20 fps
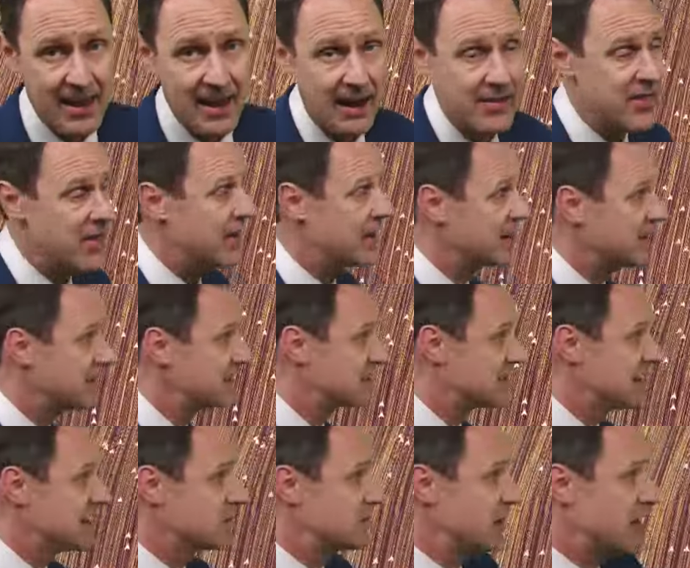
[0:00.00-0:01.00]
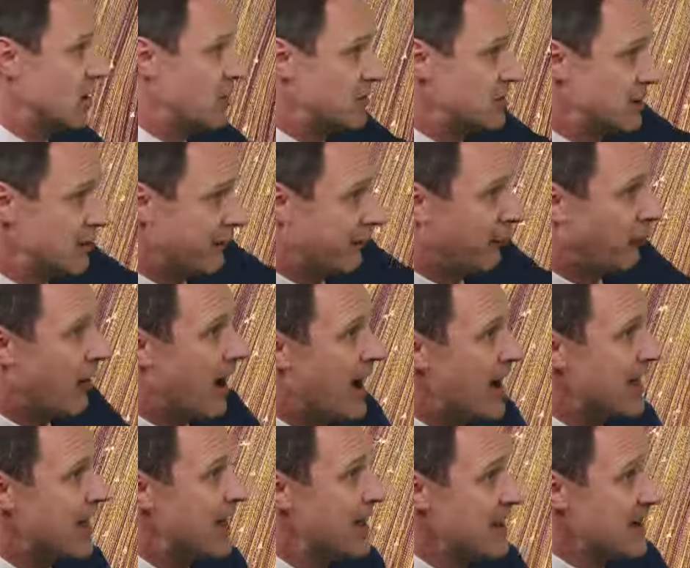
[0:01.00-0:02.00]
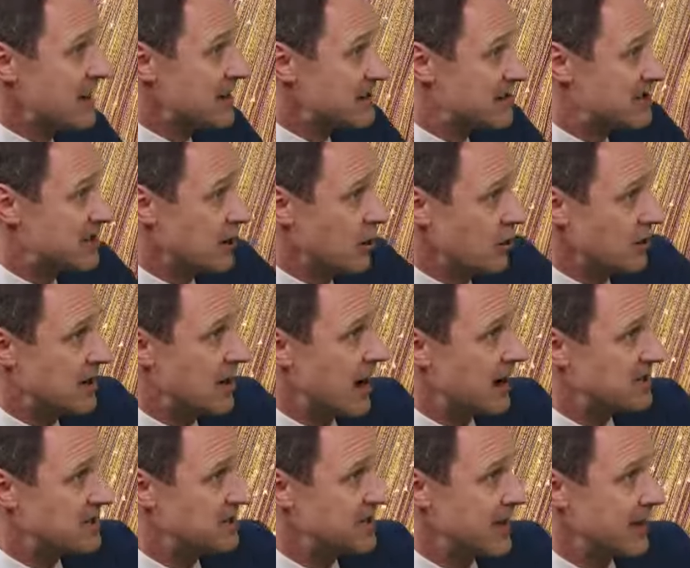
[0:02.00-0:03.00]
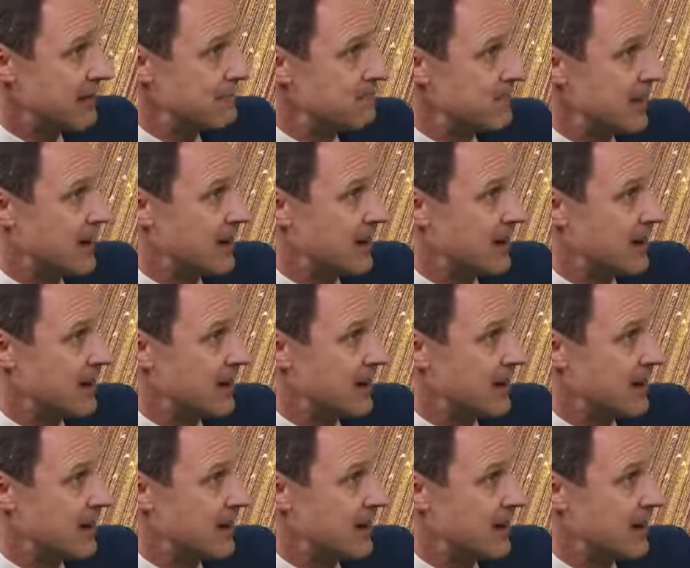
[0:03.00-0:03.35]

And then you can see as we go into your Friday, still gusty.